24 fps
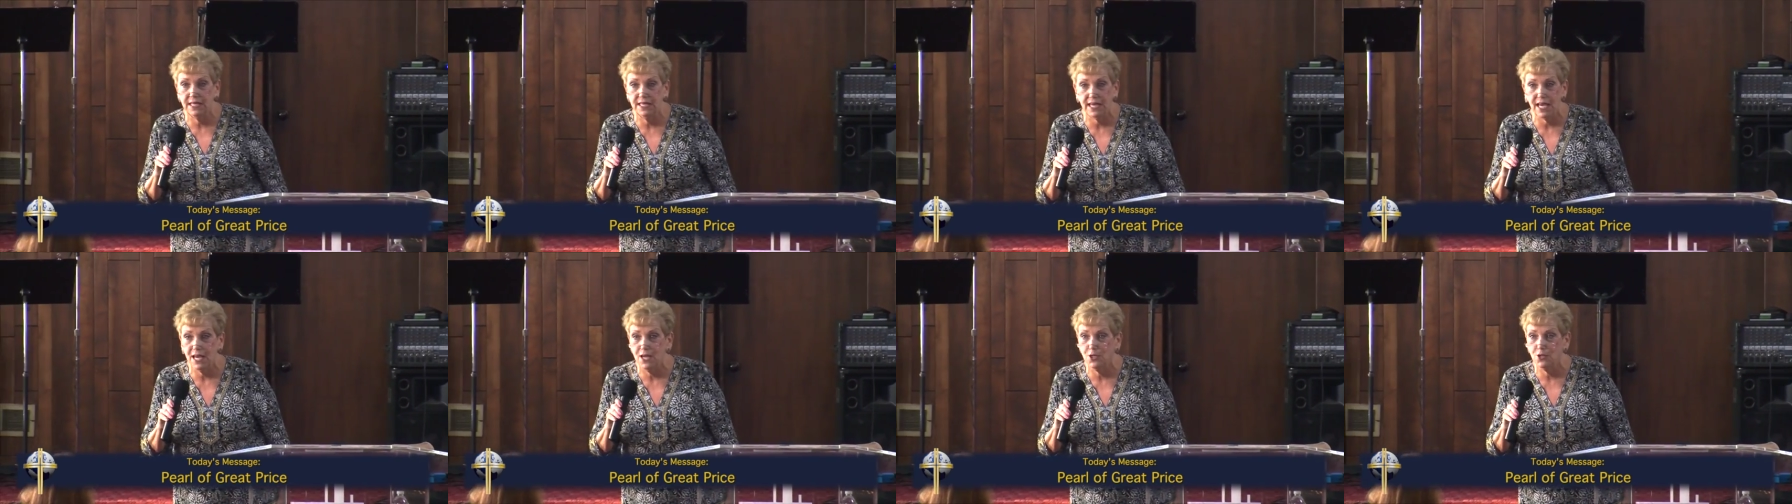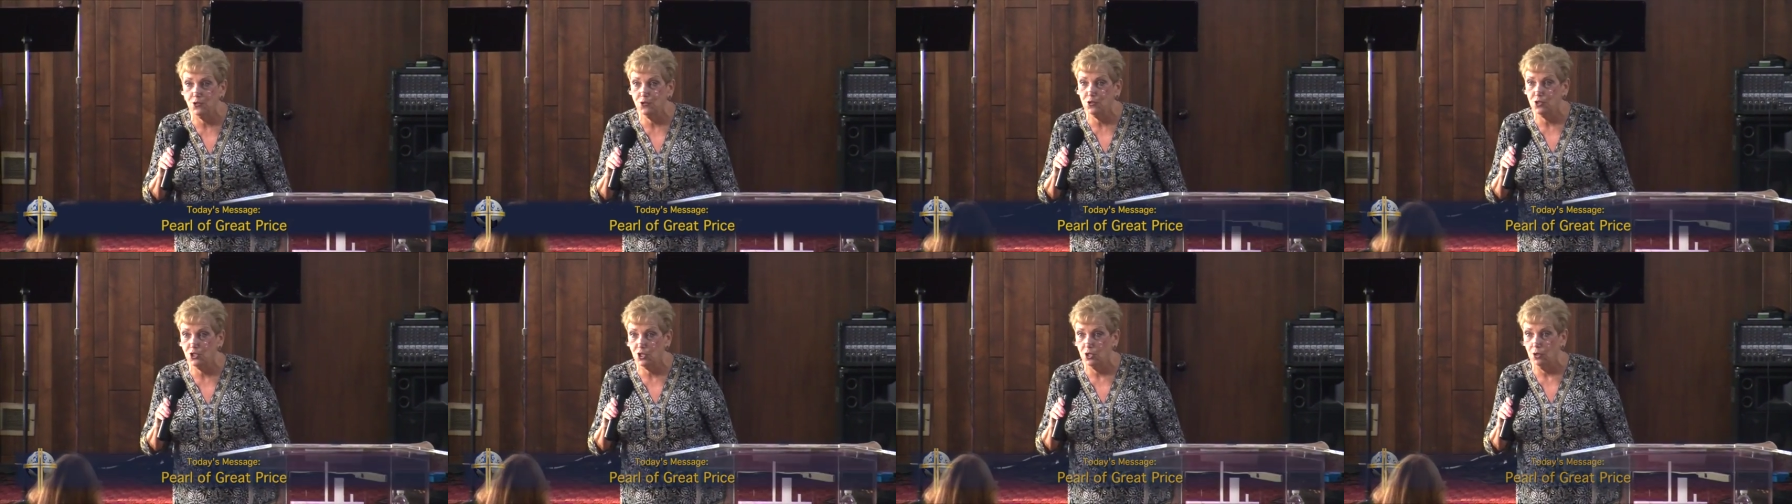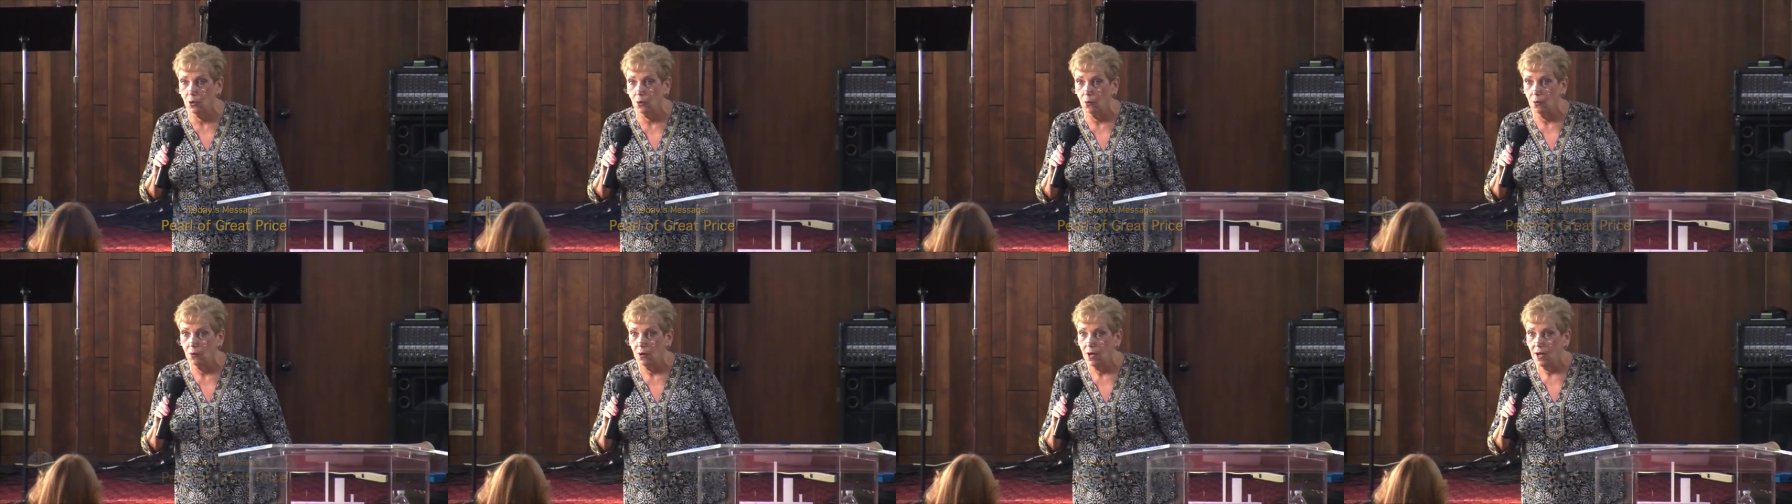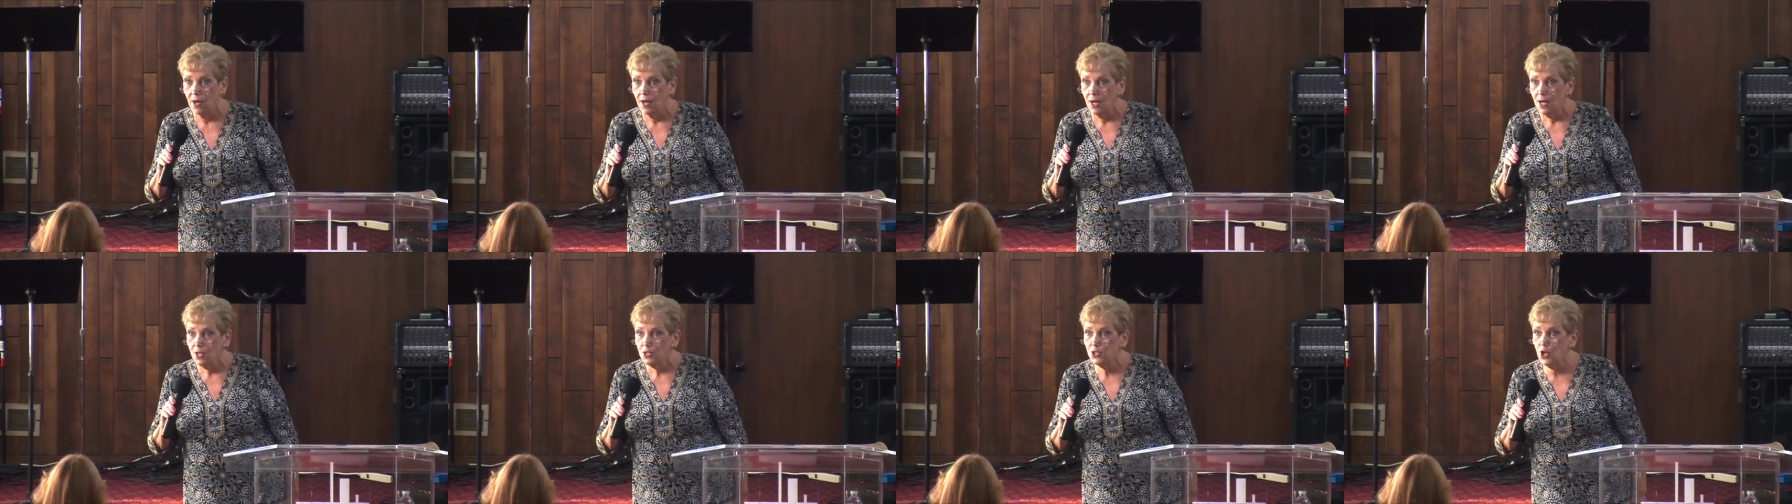he can't use you.
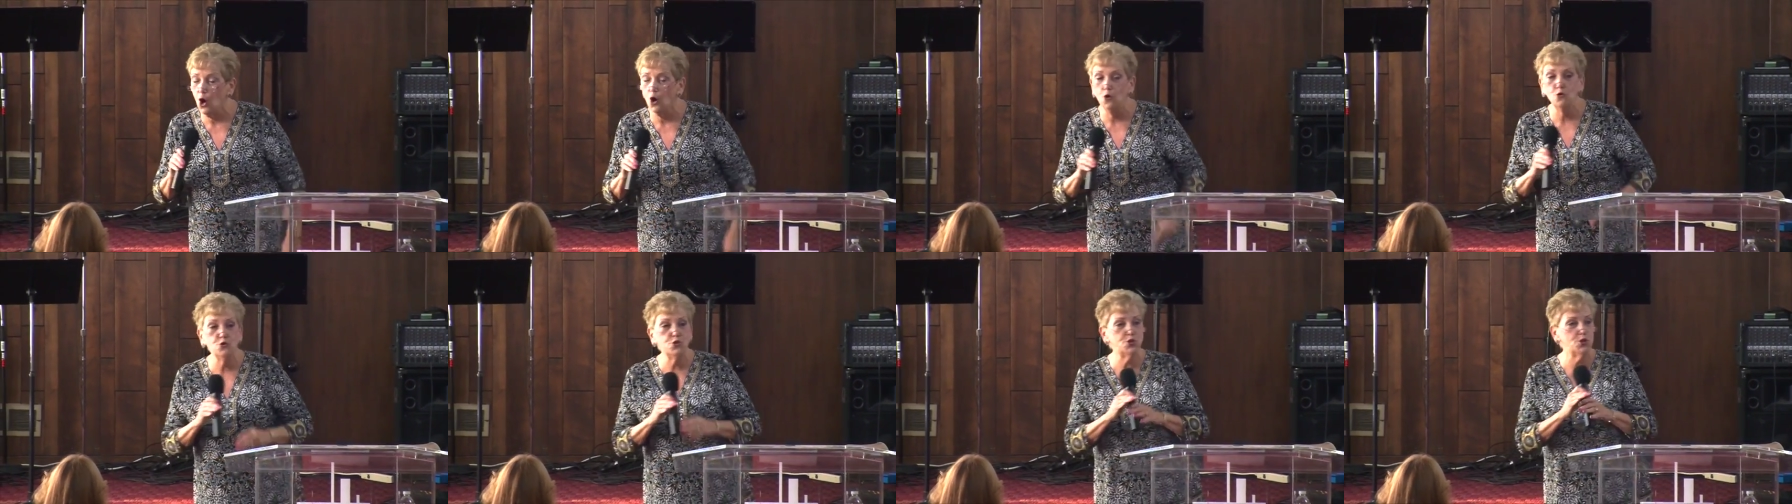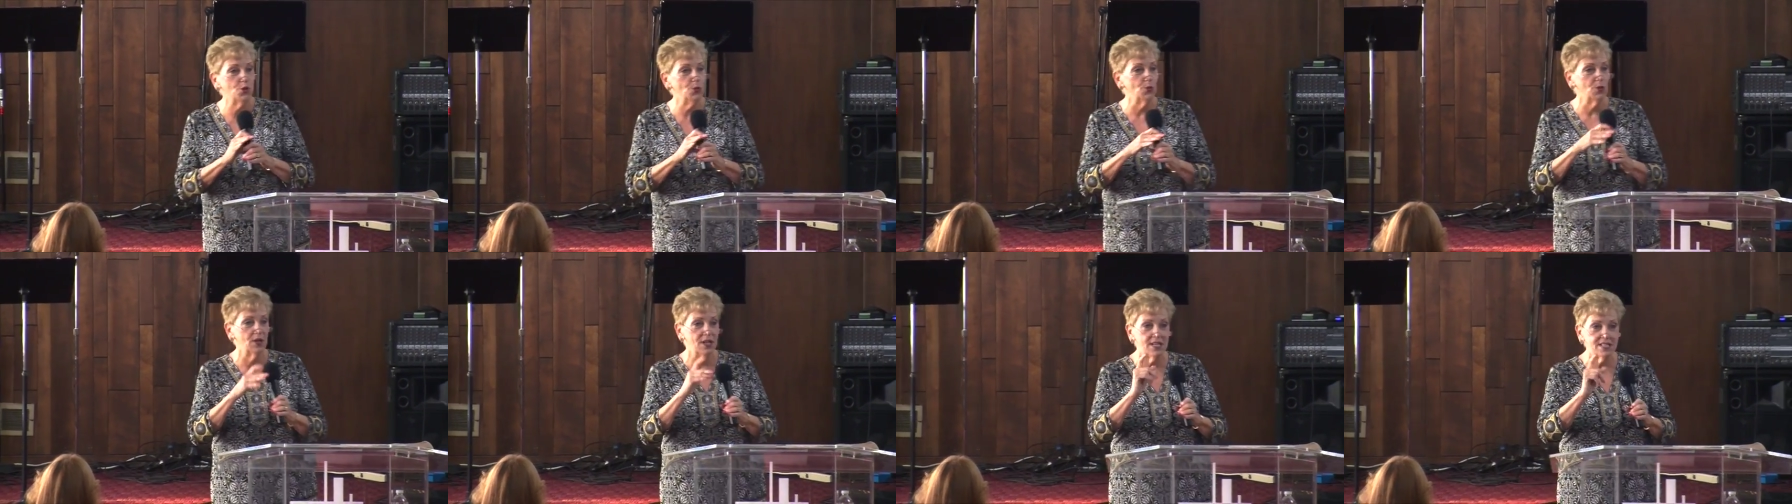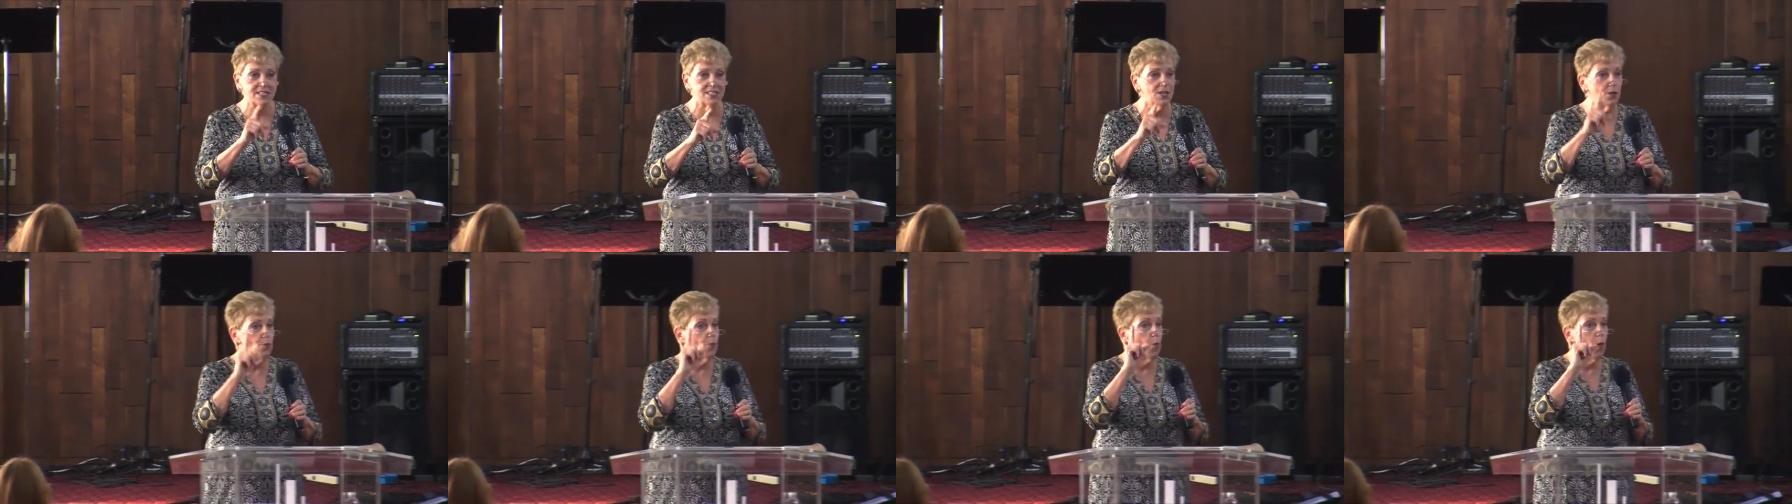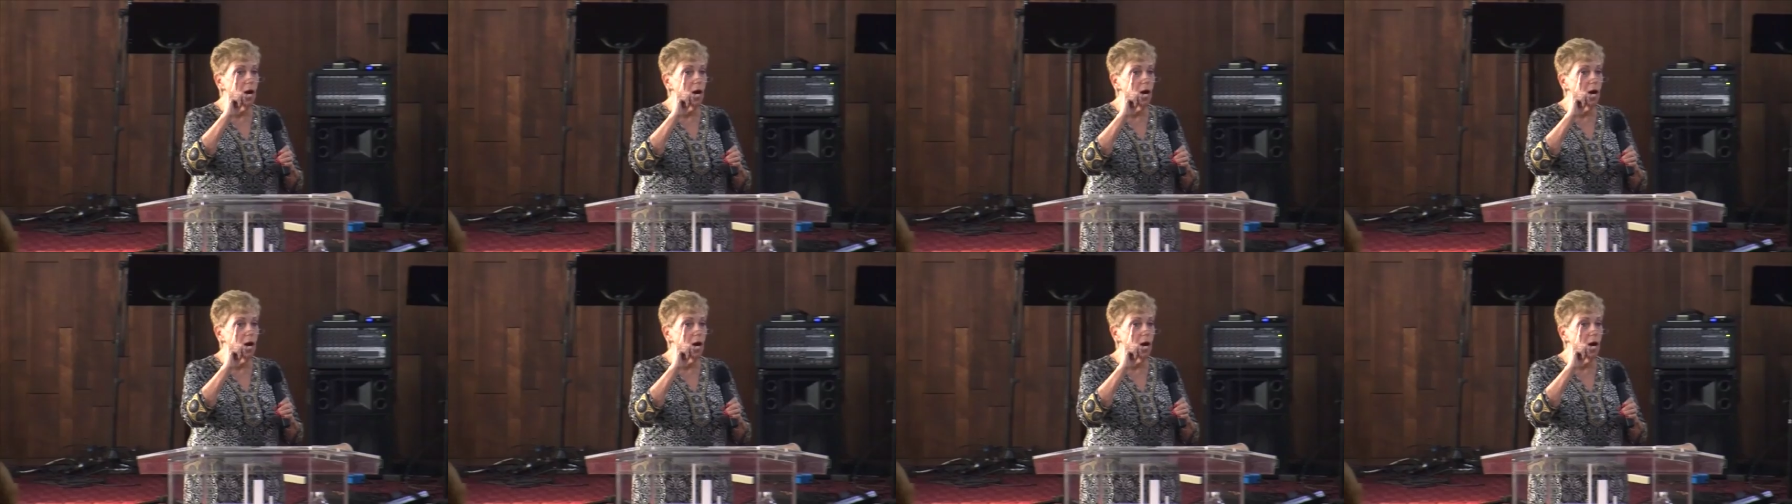Don't you listen